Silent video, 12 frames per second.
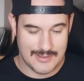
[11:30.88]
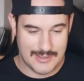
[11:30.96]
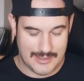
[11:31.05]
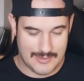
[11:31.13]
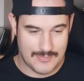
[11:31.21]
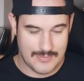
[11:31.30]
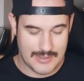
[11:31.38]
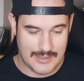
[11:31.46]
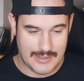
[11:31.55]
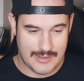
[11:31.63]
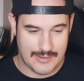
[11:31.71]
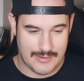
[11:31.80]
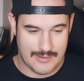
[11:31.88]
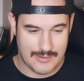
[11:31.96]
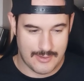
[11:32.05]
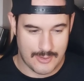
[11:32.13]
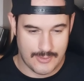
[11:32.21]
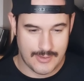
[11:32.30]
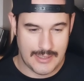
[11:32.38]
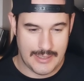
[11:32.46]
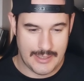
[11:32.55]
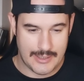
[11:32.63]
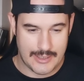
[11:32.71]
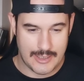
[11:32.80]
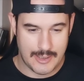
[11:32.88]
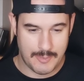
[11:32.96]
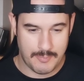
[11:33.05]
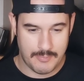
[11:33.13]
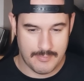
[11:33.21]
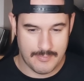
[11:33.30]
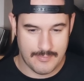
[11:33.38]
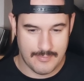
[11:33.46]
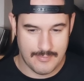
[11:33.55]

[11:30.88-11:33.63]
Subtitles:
yeah, and currently I'm